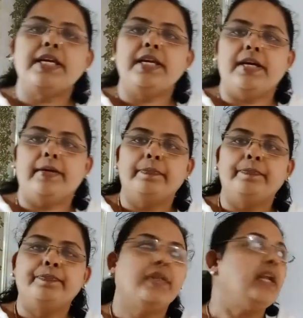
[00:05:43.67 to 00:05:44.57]
here.
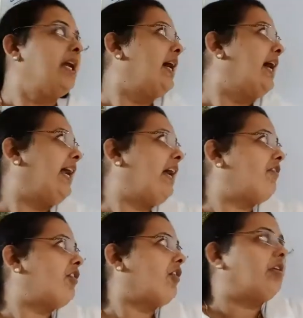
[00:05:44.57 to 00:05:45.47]
I have
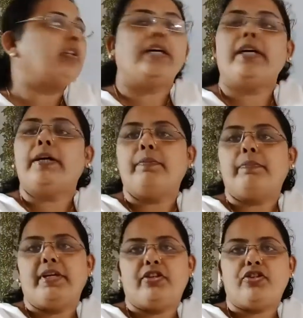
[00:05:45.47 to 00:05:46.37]
drawn the
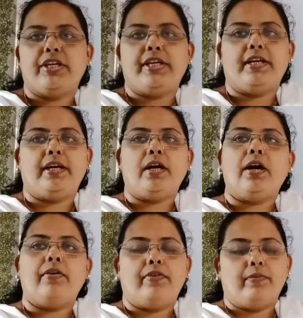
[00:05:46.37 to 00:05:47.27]
picture here
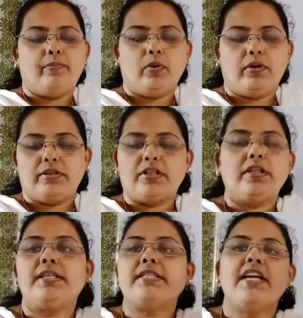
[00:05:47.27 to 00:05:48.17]
of a board. So it
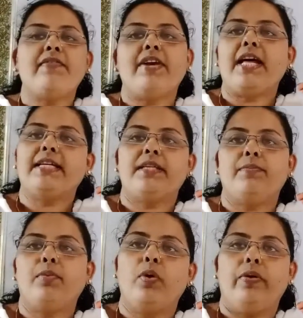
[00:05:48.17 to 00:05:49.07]
is given as a
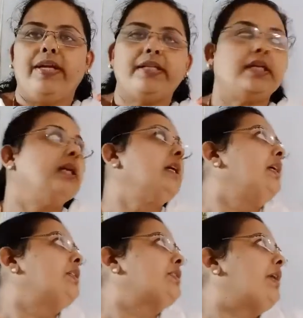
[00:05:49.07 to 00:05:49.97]
board, right?
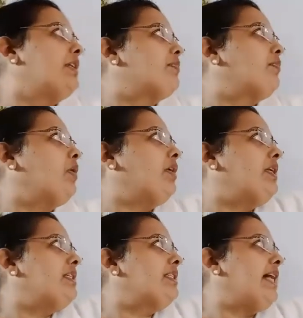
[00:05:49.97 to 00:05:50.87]
So its board
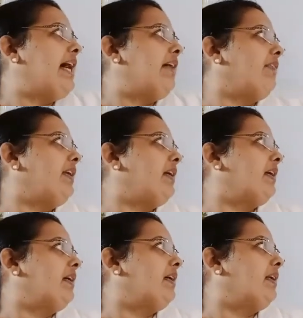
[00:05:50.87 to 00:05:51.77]
is having
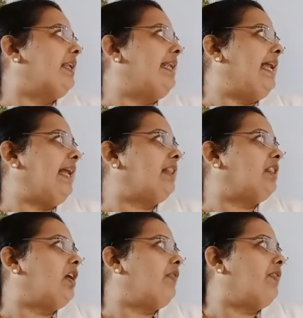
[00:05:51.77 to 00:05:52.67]
a length
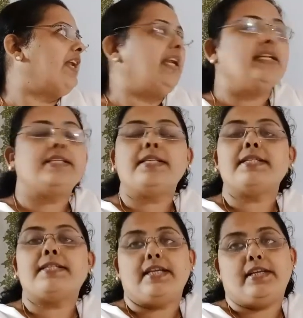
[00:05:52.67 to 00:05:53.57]
of 96
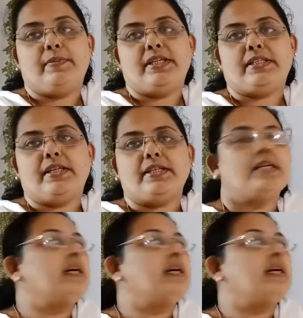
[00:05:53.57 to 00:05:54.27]
centimeters